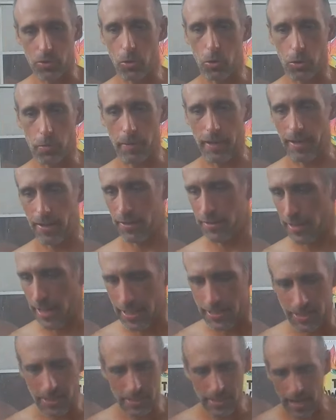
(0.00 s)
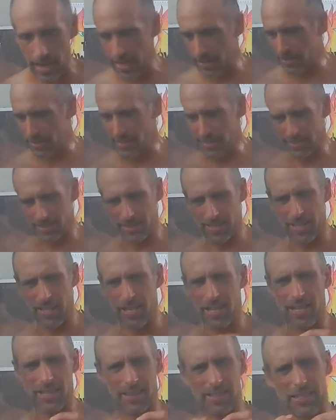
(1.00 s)
solar panels, I just had these
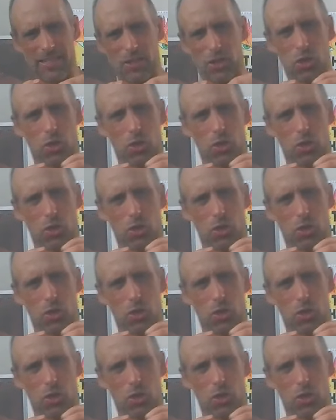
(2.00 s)
these